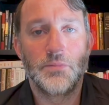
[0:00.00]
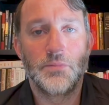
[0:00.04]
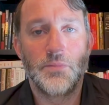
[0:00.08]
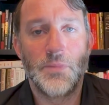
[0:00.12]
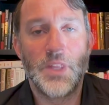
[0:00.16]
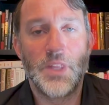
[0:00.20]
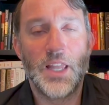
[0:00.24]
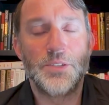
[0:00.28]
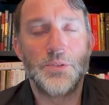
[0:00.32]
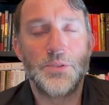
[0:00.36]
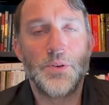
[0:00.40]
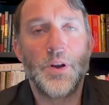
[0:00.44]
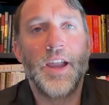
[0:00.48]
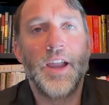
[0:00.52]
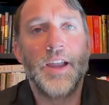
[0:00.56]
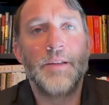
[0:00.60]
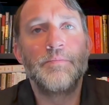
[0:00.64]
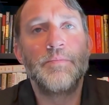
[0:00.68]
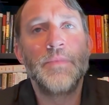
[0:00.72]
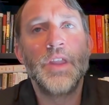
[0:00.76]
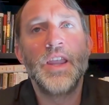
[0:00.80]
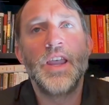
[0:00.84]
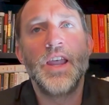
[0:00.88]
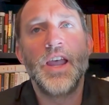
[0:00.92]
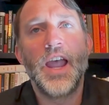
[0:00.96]
That's right.
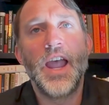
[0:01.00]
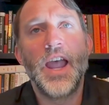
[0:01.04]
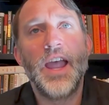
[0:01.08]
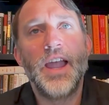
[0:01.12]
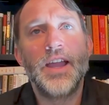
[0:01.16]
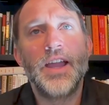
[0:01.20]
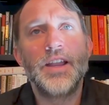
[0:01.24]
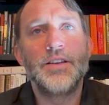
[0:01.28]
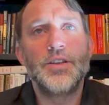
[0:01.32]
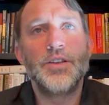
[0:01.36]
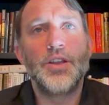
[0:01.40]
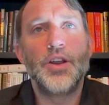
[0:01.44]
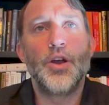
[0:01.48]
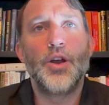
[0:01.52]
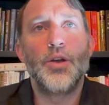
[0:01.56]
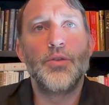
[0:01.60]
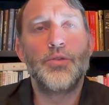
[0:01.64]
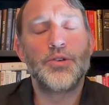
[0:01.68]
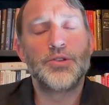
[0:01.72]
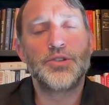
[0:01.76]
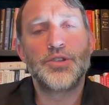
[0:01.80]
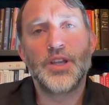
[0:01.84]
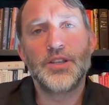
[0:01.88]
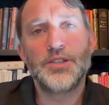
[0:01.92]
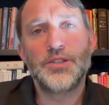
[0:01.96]
And,
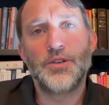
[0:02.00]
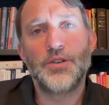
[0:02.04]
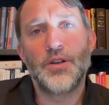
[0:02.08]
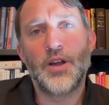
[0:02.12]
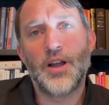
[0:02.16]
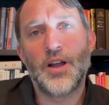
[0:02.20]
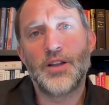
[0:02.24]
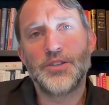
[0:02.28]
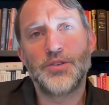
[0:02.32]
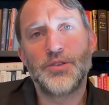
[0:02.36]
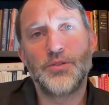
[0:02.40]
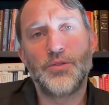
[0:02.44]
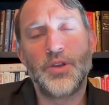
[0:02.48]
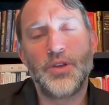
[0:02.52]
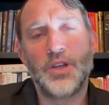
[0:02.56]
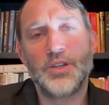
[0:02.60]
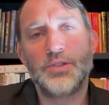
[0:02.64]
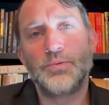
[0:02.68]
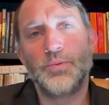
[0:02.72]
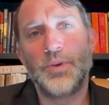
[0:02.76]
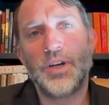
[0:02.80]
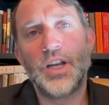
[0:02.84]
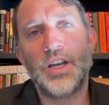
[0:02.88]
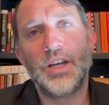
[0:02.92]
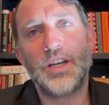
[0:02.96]
there's also things
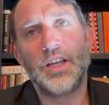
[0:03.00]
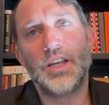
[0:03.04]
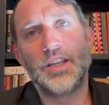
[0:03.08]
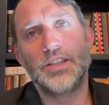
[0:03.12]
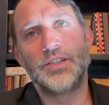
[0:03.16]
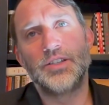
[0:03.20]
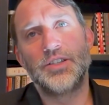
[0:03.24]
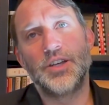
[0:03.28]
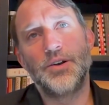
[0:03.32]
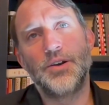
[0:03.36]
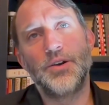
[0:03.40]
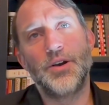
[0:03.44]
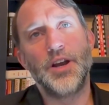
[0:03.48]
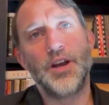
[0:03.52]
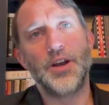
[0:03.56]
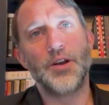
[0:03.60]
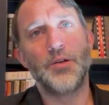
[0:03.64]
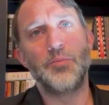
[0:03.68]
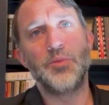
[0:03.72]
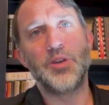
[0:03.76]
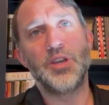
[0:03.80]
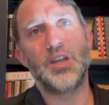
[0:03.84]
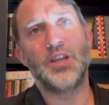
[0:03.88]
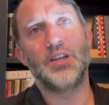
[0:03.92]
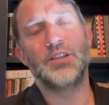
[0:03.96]
we need to consider here,
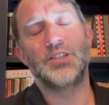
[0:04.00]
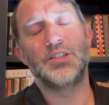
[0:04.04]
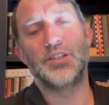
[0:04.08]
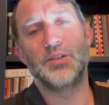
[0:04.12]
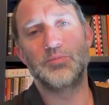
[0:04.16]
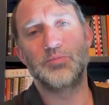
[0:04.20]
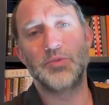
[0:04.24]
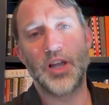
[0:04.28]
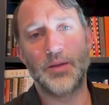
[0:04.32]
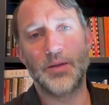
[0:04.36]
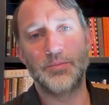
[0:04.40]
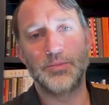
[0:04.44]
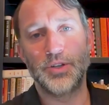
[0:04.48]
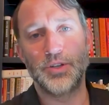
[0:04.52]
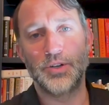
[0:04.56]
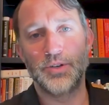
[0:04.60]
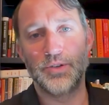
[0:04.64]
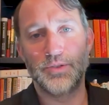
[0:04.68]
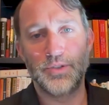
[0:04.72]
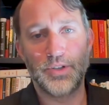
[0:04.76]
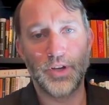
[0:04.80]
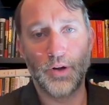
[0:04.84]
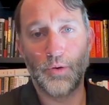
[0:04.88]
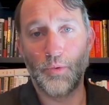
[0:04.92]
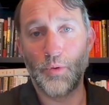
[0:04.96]
because sometimes
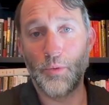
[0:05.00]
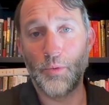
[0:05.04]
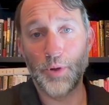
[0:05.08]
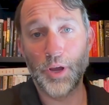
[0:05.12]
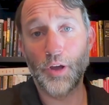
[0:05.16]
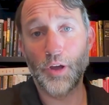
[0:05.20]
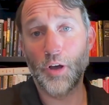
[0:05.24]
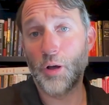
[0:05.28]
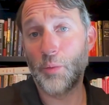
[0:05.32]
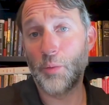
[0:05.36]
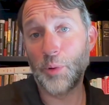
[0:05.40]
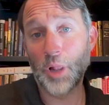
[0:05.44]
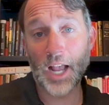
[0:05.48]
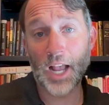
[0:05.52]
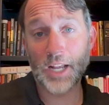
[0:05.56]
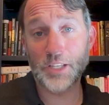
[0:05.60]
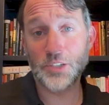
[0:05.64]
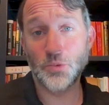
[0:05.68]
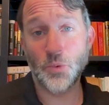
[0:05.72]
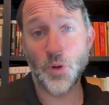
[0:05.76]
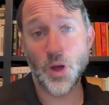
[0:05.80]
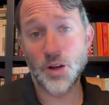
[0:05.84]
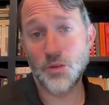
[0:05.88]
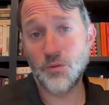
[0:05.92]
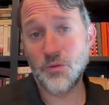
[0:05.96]
there's, what we call black
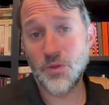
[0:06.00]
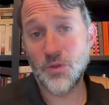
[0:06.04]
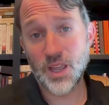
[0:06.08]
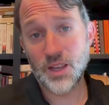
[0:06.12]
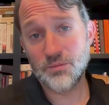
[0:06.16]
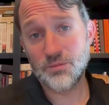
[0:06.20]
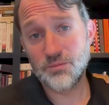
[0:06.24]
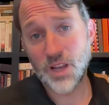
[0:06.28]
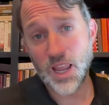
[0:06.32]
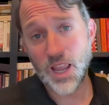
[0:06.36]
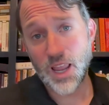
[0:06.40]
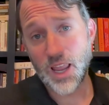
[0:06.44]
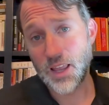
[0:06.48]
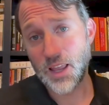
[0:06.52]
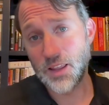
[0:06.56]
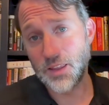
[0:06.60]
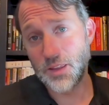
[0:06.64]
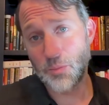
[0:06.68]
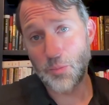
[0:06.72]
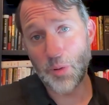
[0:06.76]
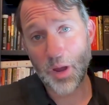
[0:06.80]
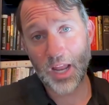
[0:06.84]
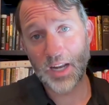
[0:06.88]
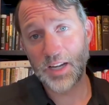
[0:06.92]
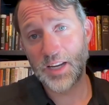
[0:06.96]
swan event, and the
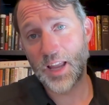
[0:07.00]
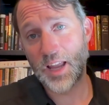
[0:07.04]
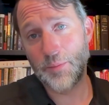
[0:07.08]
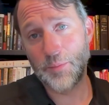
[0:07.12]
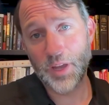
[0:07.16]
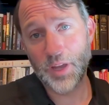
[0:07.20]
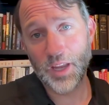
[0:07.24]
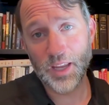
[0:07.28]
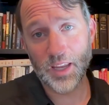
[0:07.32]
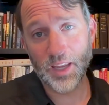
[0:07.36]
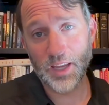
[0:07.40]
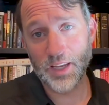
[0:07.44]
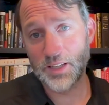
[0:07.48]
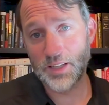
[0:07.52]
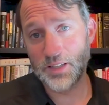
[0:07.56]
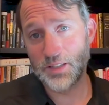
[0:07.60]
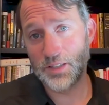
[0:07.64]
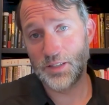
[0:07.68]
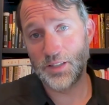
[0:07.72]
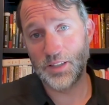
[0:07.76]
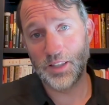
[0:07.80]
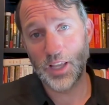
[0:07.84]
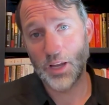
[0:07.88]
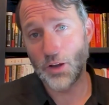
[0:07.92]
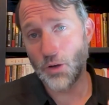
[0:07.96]
pandemic is
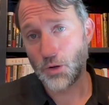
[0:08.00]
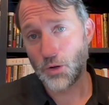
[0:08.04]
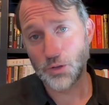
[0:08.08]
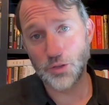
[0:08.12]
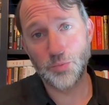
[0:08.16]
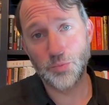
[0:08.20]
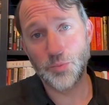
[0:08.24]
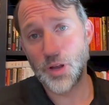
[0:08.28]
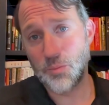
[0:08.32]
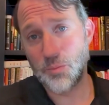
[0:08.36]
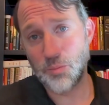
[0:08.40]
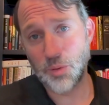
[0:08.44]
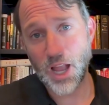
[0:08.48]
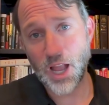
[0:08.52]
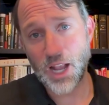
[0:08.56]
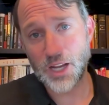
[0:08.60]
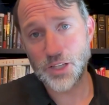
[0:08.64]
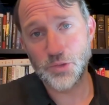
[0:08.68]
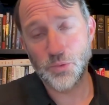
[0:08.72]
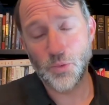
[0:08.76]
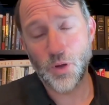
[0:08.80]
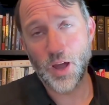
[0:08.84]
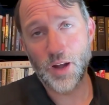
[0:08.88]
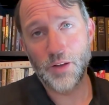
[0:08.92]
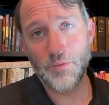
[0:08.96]
the ultimate black
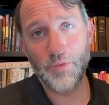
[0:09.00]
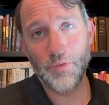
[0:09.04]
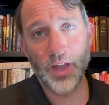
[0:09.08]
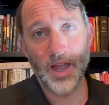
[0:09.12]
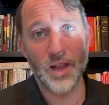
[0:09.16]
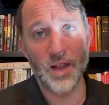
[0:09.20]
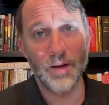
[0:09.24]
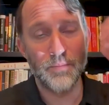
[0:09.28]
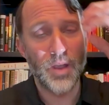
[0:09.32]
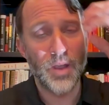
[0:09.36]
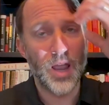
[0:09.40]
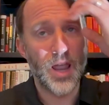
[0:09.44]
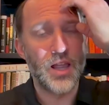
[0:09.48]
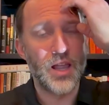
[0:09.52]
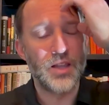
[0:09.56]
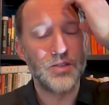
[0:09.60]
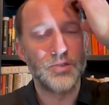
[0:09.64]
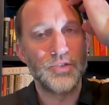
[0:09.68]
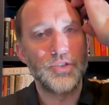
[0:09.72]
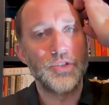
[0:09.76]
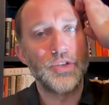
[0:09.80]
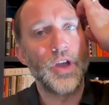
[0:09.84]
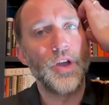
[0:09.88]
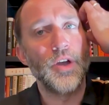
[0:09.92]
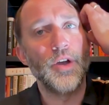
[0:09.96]
swan event. And
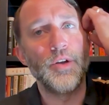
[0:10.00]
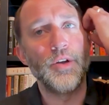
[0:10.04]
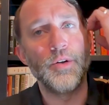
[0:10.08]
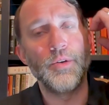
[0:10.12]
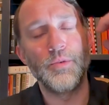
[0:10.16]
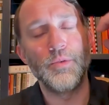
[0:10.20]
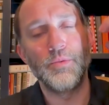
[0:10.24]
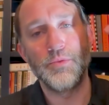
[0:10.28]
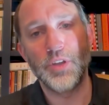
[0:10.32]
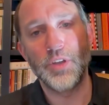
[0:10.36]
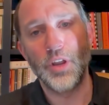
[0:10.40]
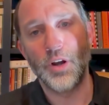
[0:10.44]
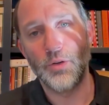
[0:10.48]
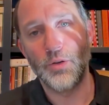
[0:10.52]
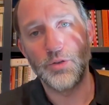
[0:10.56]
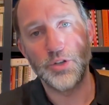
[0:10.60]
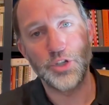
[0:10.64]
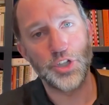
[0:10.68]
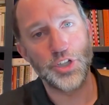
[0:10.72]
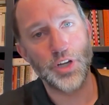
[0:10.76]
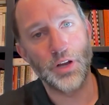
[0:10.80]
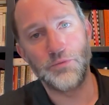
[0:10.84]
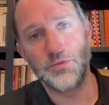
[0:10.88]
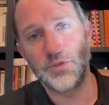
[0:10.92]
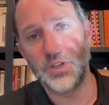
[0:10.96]
so, it
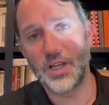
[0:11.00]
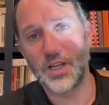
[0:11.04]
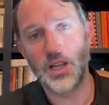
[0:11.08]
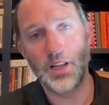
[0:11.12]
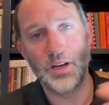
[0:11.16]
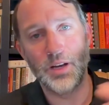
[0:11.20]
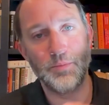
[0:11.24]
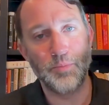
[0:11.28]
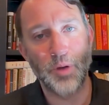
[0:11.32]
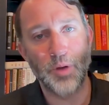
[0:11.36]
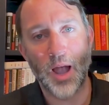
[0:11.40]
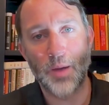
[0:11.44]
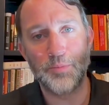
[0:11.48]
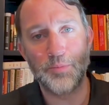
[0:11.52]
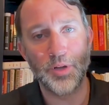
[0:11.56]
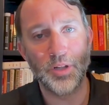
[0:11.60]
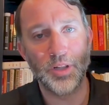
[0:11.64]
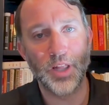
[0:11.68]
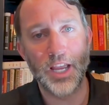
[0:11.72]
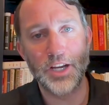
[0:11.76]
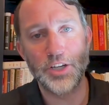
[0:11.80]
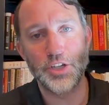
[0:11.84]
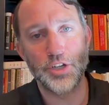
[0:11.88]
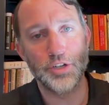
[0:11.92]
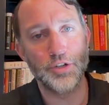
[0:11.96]
shifted
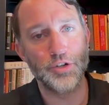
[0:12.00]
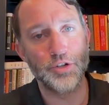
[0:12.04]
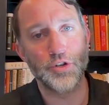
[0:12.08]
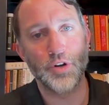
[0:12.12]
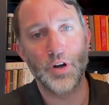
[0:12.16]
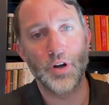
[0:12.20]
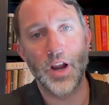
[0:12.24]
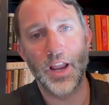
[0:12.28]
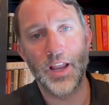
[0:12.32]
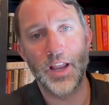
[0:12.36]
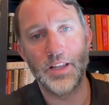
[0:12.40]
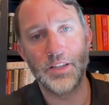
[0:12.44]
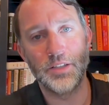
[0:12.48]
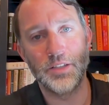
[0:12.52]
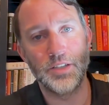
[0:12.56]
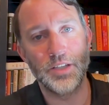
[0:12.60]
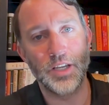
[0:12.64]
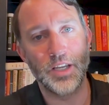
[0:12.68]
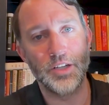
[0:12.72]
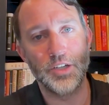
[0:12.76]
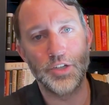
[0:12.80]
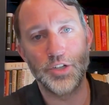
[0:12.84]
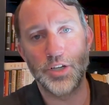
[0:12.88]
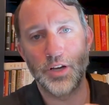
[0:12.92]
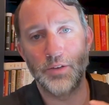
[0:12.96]
population trends,
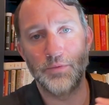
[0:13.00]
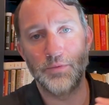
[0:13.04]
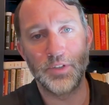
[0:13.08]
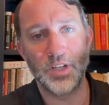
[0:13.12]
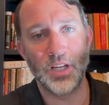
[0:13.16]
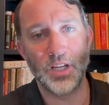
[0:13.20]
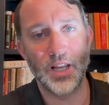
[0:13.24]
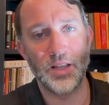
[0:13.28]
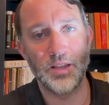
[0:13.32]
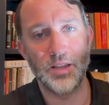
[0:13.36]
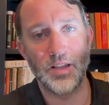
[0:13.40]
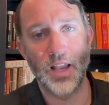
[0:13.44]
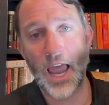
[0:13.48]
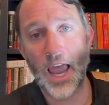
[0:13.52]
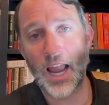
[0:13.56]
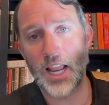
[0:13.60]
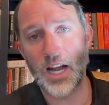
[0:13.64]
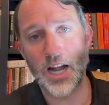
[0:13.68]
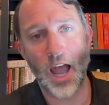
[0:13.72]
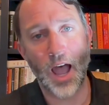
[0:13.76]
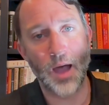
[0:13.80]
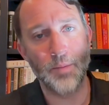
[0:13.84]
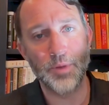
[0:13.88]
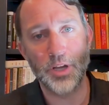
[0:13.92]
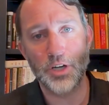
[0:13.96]
it shifted
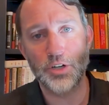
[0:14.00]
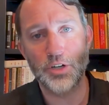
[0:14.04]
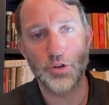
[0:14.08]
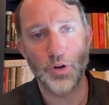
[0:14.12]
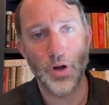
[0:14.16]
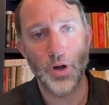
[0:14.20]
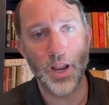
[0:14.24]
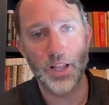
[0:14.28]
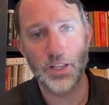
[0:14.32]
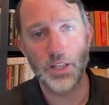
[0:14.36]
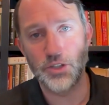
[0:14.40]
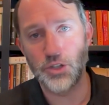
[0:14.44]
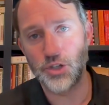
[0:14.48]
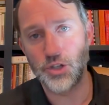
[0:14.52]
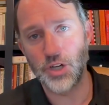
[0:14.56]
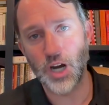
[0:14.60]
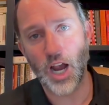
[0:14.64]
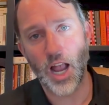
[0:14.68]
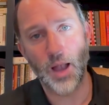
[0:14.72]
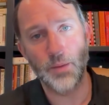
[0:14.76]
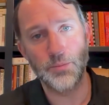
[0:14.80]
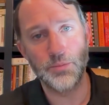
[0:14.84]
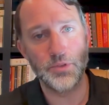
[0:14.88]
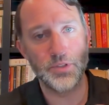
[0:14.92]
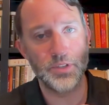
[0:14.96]
economic trends,
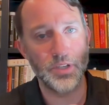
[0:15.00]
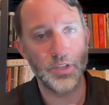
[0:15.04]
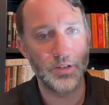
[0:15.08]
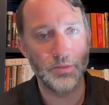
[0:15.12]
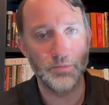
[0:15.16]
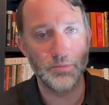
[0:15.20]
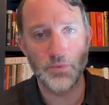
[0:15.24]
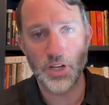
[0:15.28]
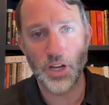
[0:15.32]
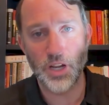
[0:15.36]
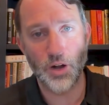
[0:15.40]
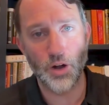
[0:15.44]
jobs and,